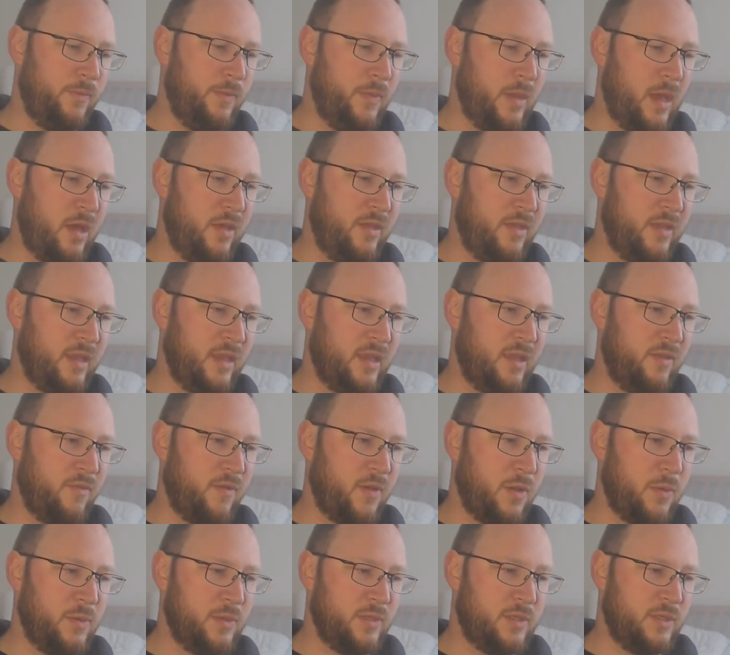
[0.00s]
I think if
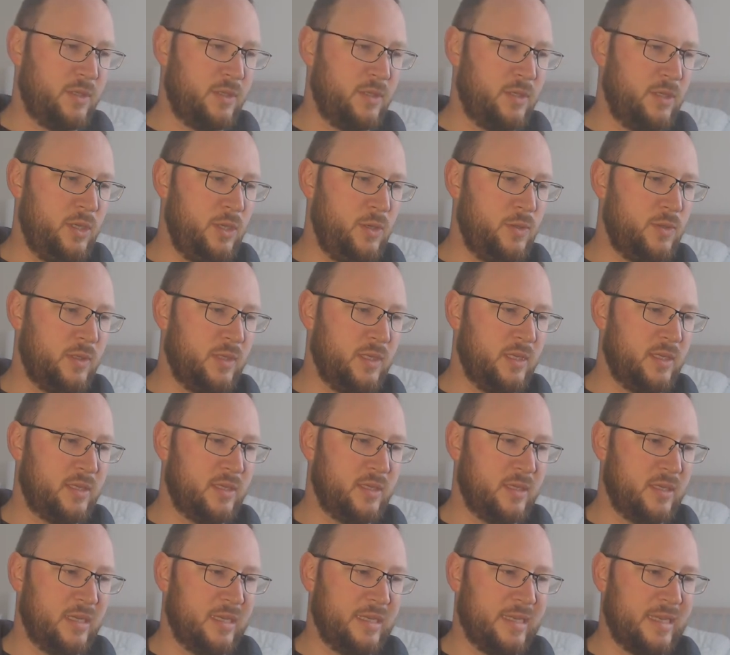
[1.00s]
I was using this
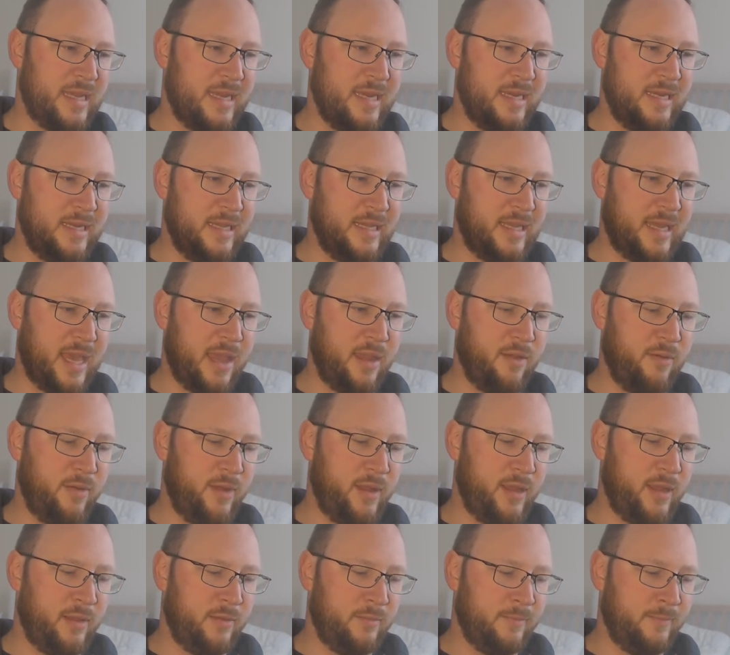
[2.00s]
as a daily
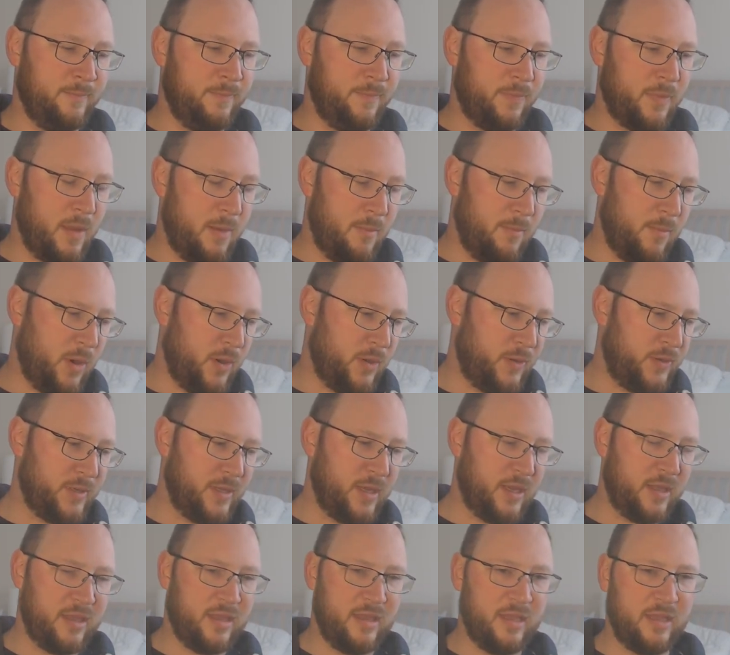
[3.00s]
carrying mod,
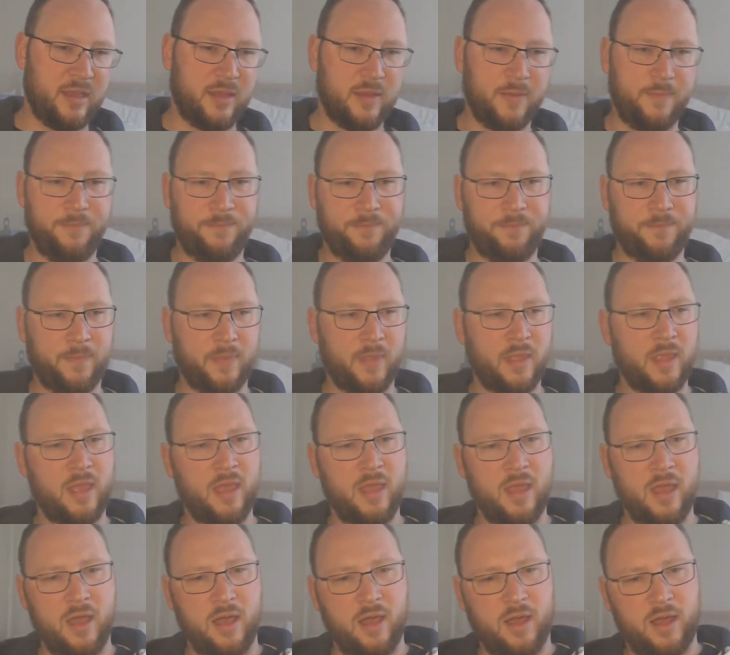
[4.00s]
I think
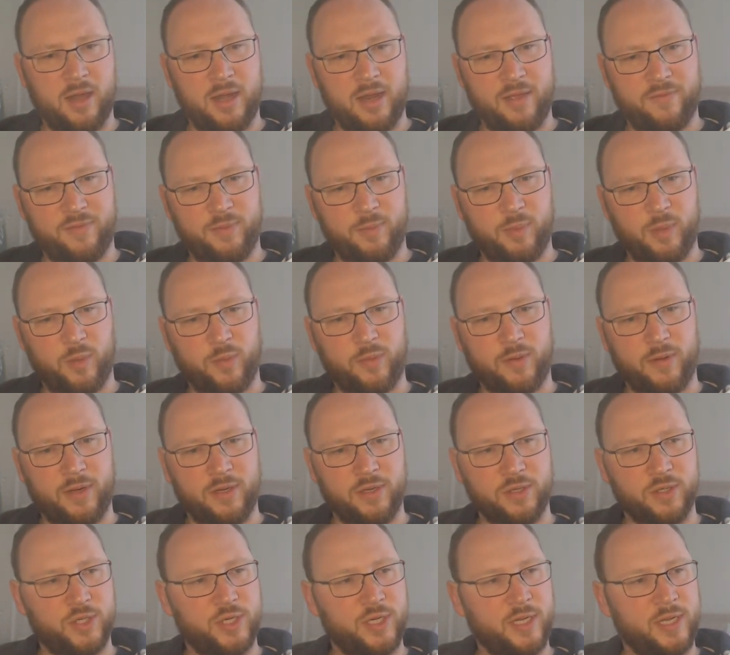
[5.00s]
I'd have to be
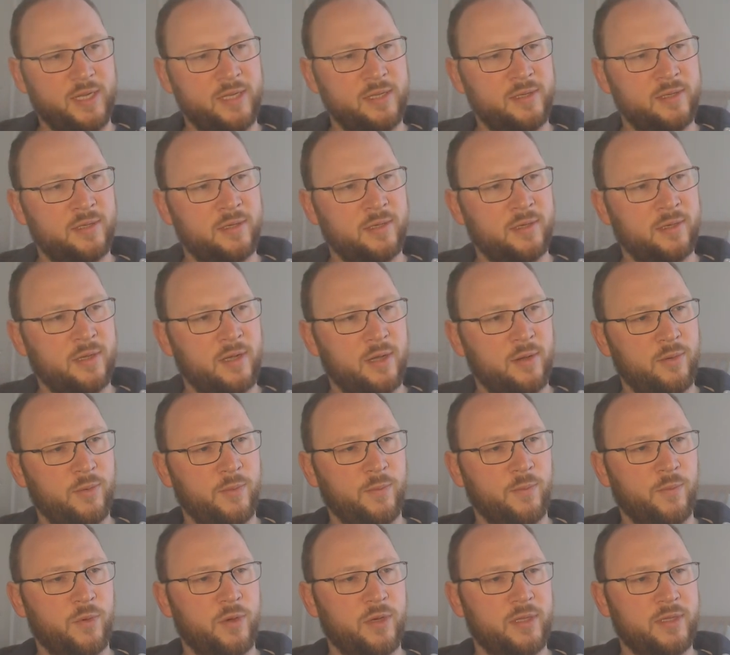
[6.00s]
wearing jeans. I
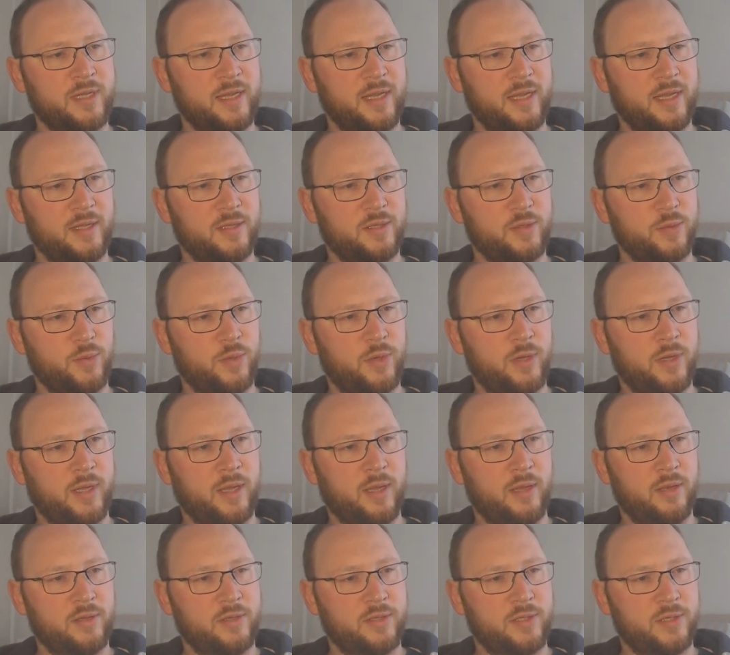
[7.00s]
wouldn't want to take it to work
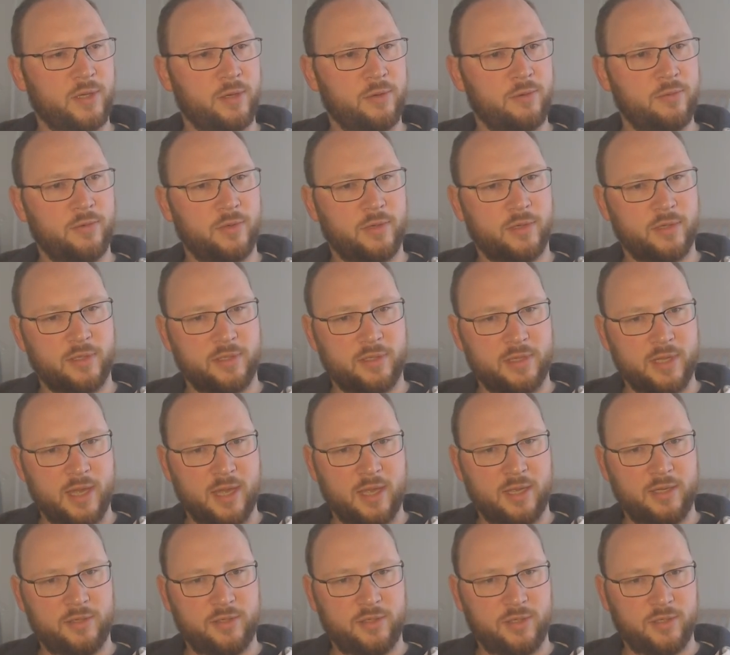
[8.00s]
in a suit because
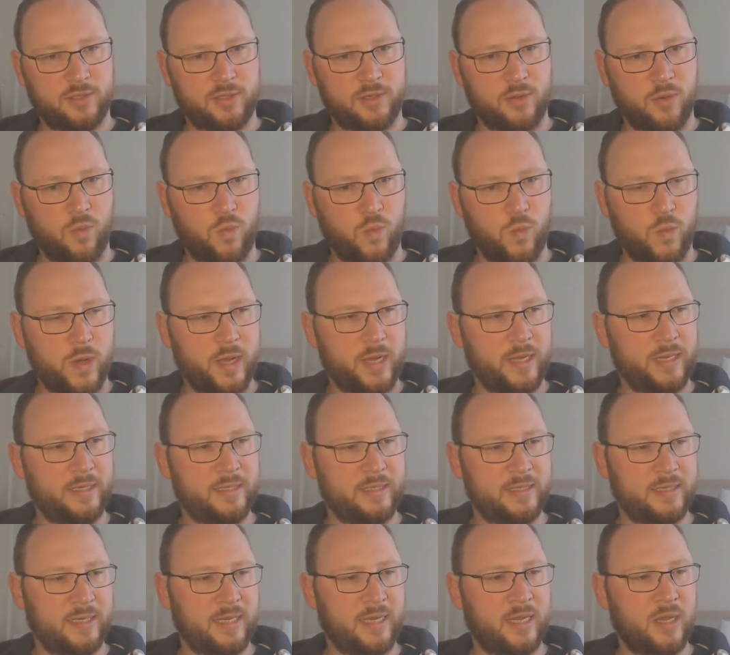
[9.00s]
that is just a
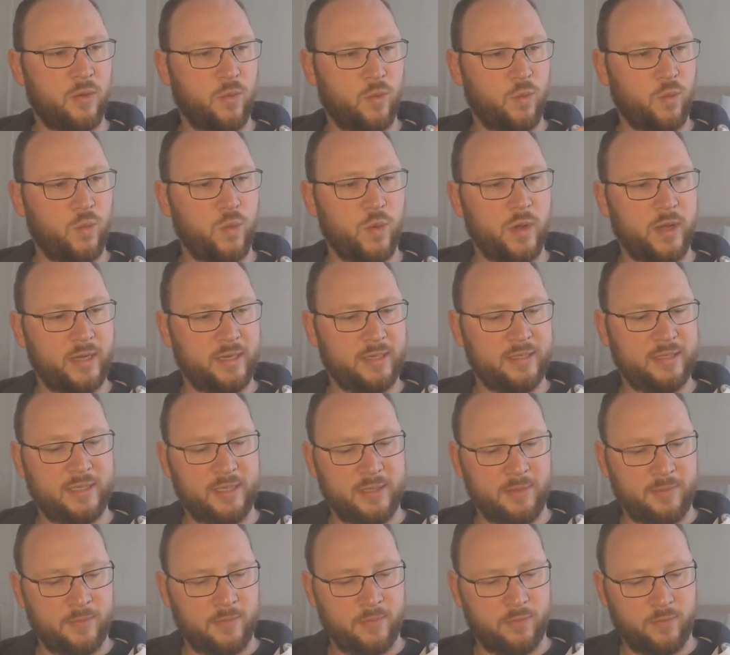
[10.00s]
weighty,
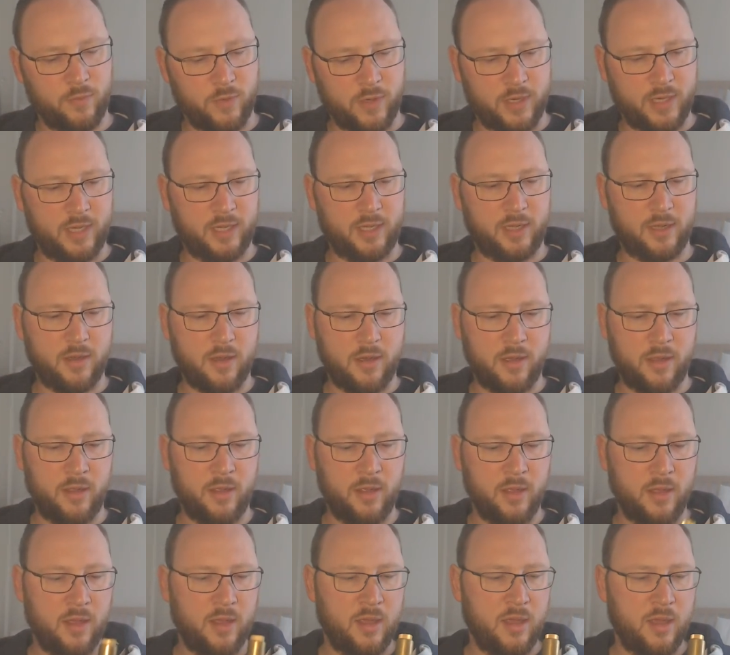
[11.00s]
weighty, weighty guy.
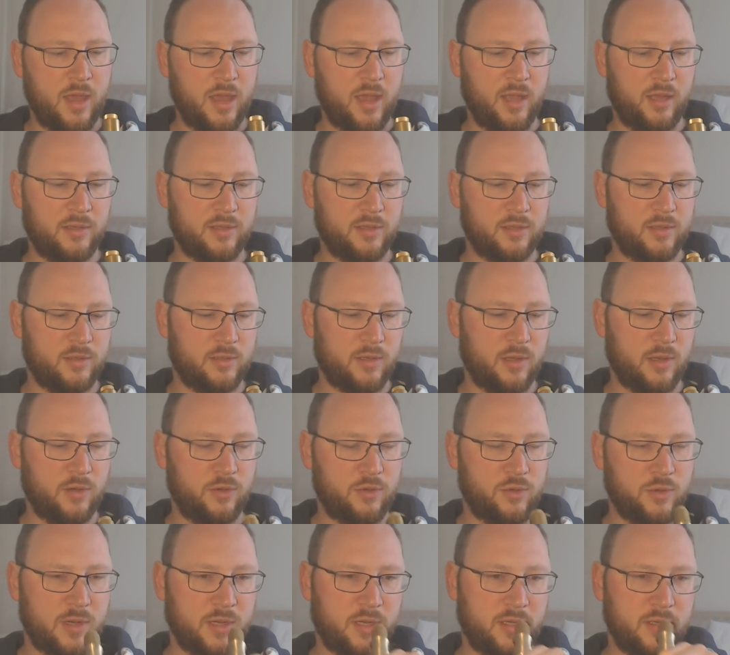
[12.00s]
It's just going to
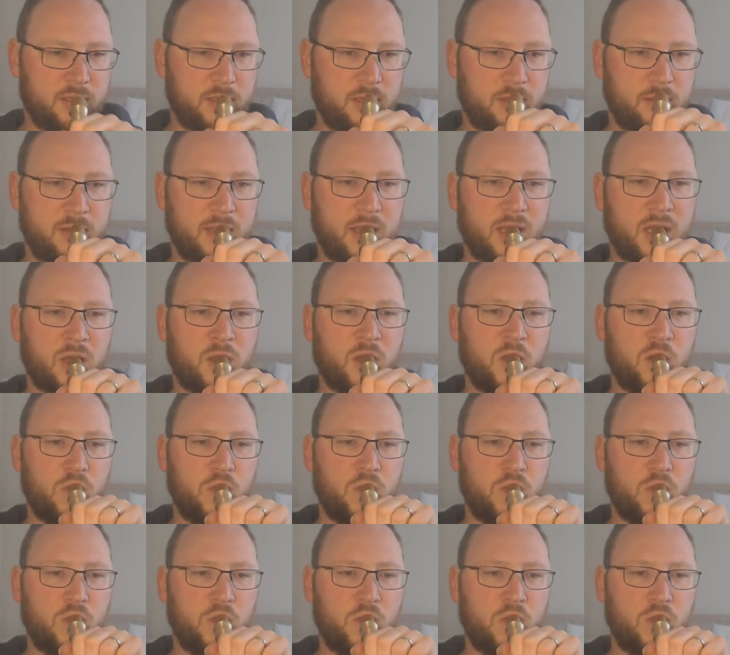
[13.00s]
drag your seat down.